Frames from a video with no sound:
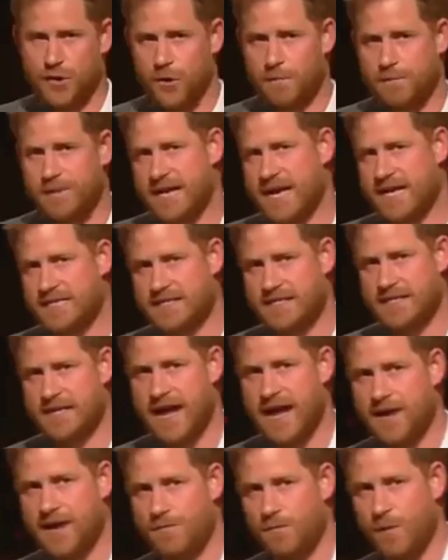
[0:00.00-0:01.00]
life in
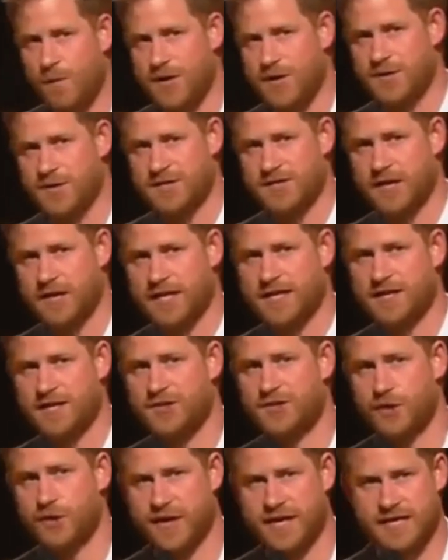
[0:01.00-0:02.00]
London in
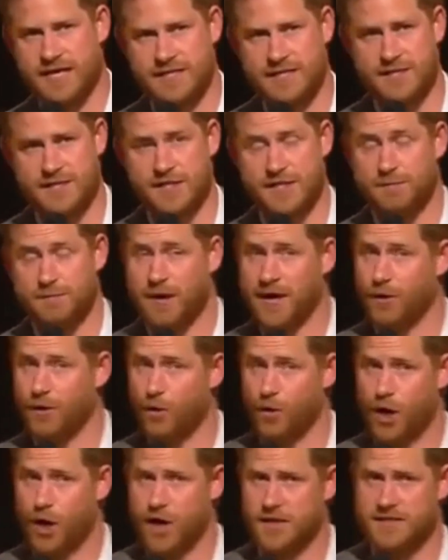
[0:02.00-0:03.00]
2014 and has been its
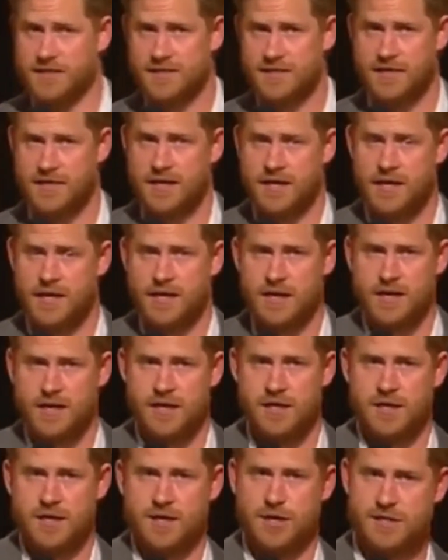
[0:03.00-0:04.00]
public face since
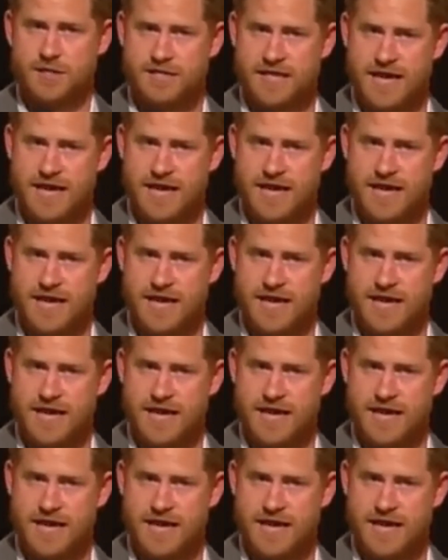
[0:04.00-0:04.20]
then.